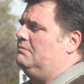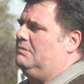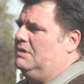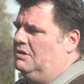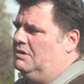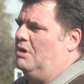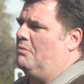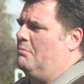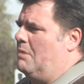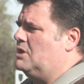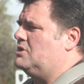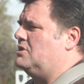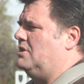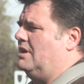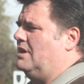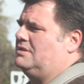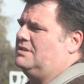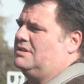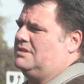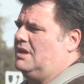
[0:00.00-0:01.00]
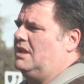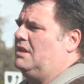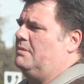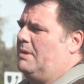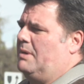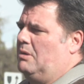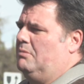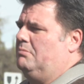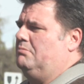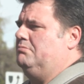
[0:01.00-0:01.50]
You know, martial arts is all
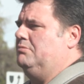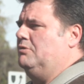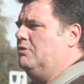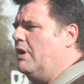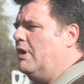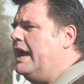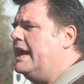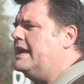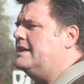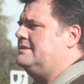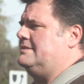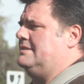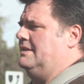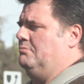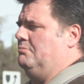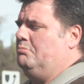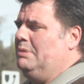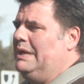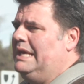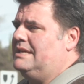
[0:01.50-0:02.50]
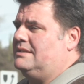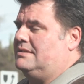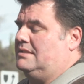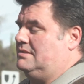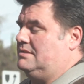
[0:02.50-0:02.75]
about grace and peace.